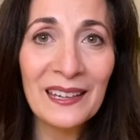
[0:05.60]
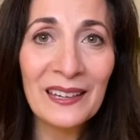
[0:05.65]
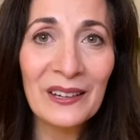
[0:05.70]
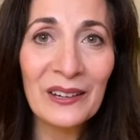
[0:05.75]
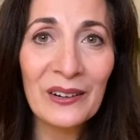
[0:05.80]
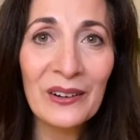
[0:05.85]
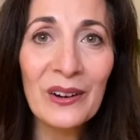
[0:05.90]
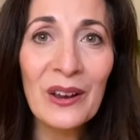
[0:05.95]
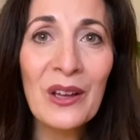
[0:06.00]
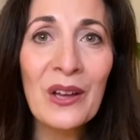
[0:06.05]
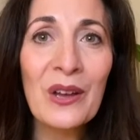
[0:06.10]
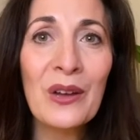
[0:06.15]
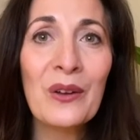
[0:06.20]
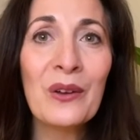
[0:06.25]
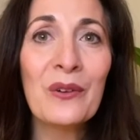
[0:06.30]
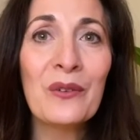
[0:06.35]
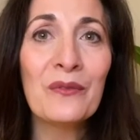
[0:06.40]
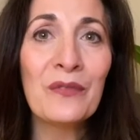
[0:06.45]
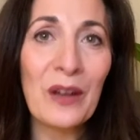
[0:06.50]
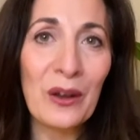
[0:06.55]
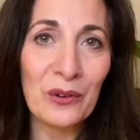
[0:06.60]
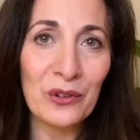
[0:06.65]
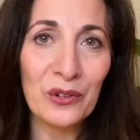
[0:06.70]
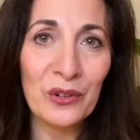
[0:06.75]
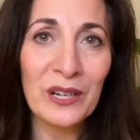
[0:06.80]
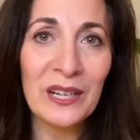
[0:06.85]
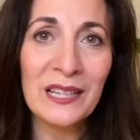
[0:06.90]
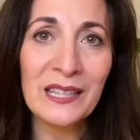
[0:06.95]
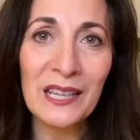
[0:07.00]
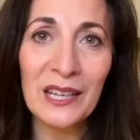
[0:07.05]
here, founder
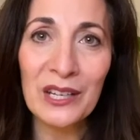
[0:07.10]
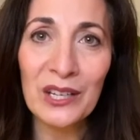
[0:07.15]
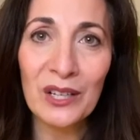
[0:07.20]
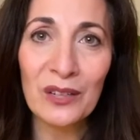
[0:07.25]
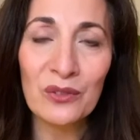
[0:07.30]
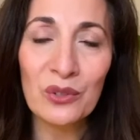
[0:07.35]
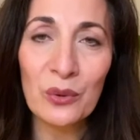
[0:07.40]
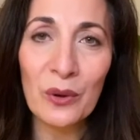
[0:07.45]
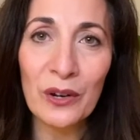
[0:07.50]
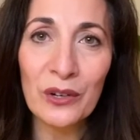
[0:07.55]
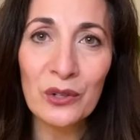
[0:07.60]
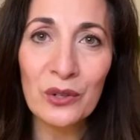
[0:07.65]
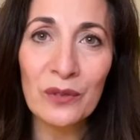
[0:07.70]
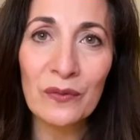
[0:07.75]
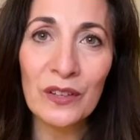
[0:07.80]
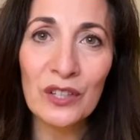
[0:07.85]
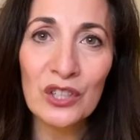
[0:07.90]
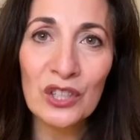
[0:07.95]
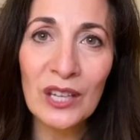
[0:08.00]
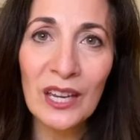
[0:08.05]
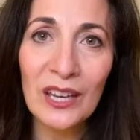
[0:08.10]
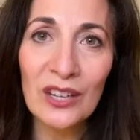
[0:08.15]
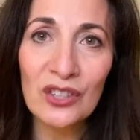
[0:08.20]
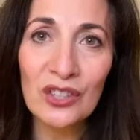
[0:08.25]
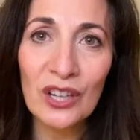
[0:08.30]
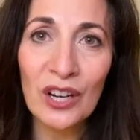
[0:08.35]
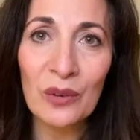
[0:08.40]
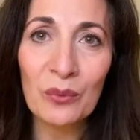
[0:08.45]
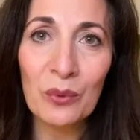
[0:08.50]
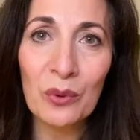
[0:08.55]
and executive director of
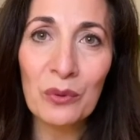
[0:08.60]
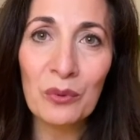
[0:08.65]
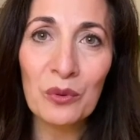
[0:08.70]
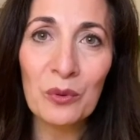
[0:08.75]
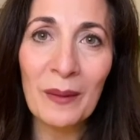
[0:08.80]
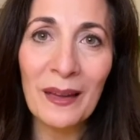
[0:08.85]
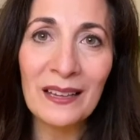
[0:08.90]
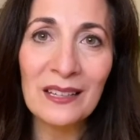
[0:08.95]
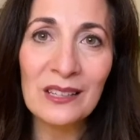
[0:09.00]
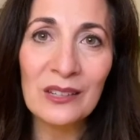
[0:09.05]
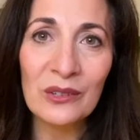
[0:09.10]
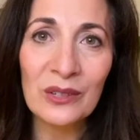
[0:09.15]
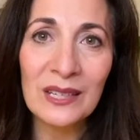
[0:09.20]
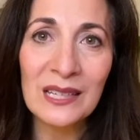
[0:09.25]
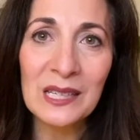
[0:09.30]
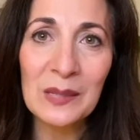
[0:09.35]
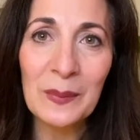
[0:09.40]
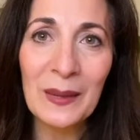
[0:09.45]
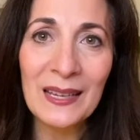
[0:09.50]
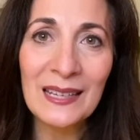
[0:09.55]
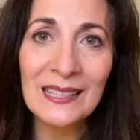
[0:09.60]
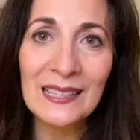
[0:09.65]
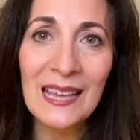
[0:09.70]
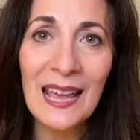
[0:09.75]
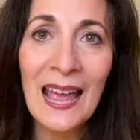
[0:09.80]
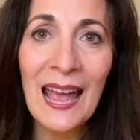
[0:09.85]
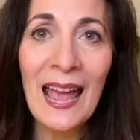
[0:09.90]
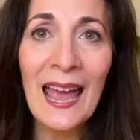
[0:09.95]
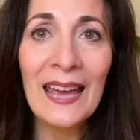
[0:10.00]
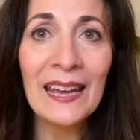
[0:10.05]
education at Ruth Rumack's Learning Space,
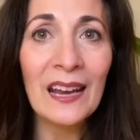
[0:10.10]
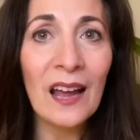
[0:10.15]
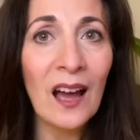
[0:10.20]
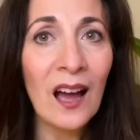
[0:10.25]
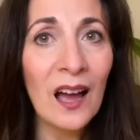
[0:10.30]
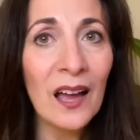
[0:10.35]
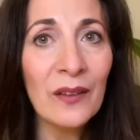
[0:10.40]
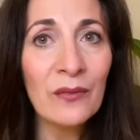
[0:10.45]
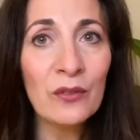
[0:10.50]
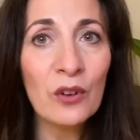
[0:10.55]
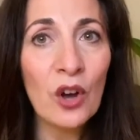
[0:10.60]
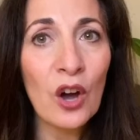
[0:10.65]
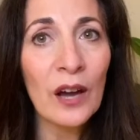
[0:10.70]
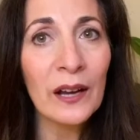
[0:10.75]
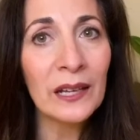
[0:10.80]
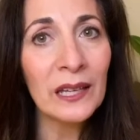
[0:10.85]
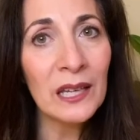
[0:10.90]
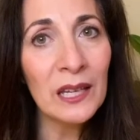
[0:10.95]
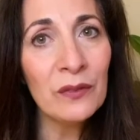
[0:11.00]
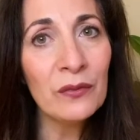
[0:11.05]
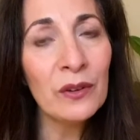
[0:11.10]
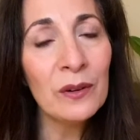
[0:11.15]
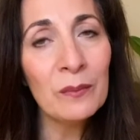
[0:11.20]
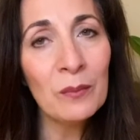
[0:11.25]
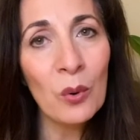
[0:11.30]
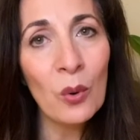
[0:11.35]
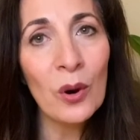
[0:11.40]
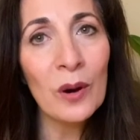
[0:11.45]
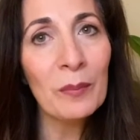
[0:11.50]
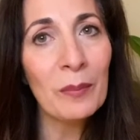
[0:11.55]
and I've got even
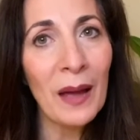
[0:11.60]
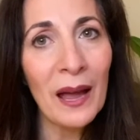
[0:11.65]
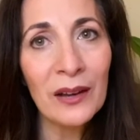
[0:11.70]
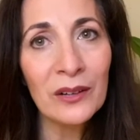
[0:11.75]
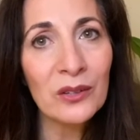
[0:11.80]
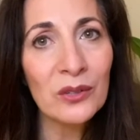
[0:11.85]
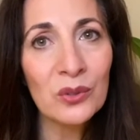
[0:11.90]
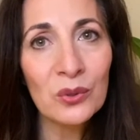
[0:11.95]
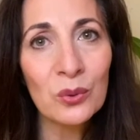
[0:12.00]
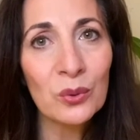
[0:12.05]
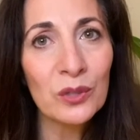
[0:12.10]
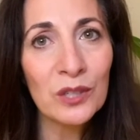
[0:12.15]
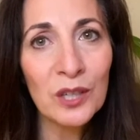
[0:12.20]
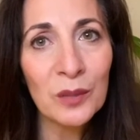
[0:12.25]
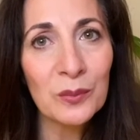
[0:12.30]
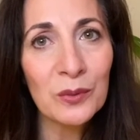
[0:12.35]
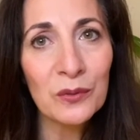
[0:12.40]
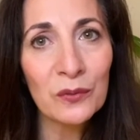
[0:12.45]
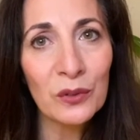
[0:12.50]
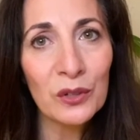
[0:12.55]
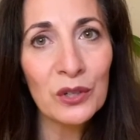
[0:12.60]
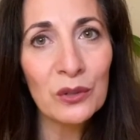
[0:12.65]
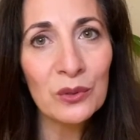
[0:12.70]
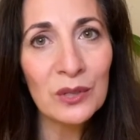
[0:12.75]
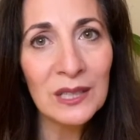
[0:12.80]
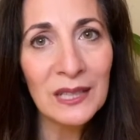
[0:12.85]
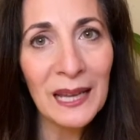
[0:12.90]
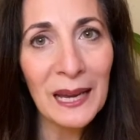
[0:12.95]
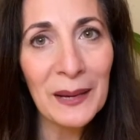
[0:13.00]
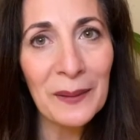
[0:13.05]
more back to school tips for you
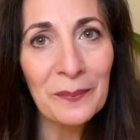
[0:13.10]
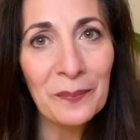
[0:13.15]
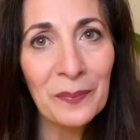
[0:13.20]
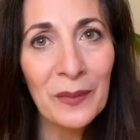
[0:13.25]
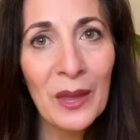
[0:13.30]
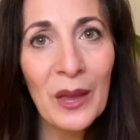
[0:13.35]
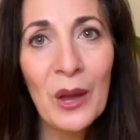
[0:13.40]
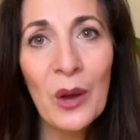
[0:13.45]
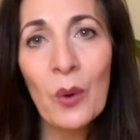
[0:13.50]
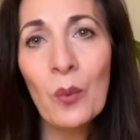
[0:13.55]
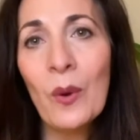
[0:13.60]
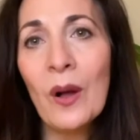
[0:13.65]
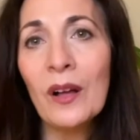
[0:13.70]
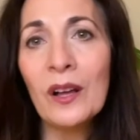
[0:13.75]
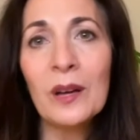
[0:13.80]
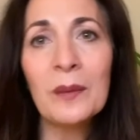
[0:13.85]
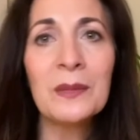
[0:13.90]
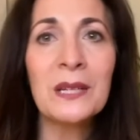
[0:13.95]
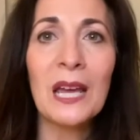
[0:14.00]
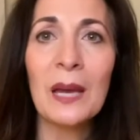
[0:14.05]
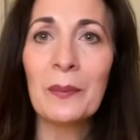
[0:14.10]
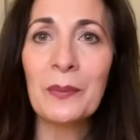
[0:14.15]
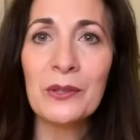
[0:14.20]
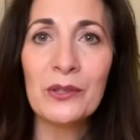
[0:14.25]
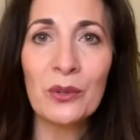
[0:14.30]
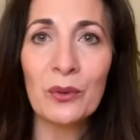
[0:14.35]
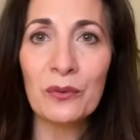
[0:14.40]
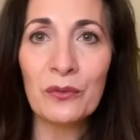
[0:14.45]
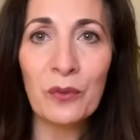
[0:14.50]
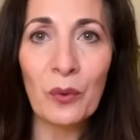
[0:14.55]
today. Welcome to
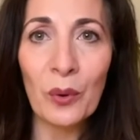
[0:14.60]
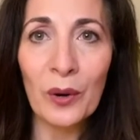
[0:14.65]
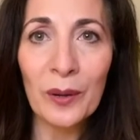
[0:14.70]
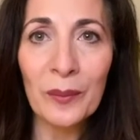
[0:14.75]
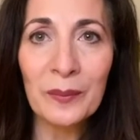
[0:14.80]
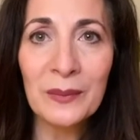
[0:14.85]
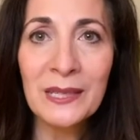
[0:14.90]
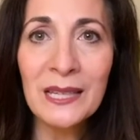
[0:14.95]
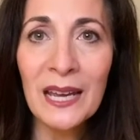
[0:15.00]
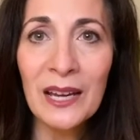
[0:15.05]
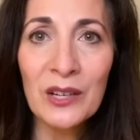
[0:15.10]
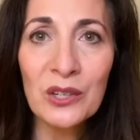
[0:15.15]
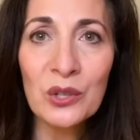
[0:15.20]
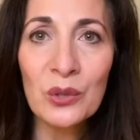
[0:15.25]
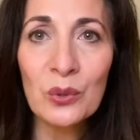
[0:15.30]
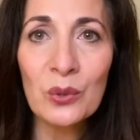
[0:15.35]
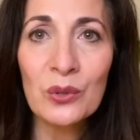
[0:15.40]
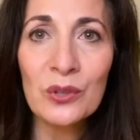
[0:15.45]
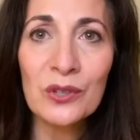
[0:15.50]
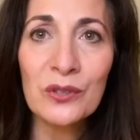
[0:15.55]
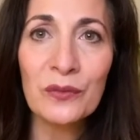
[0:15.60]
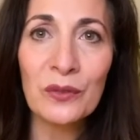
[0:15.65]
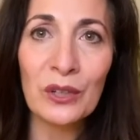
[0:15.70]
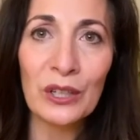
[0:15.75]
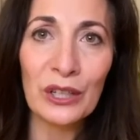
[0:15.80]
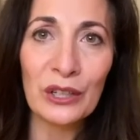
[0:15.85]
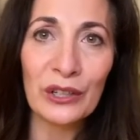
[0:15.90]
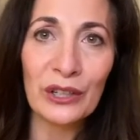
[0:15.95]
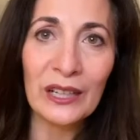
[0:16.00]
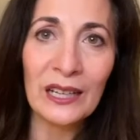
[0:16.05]
episode 4, Tech Tools for
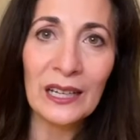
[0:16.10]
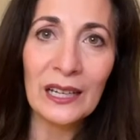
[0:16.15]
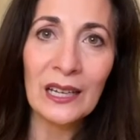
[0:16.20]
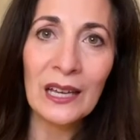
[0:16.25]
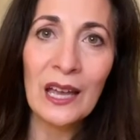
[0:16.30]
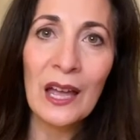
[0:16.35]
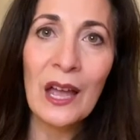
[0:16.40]
Learning.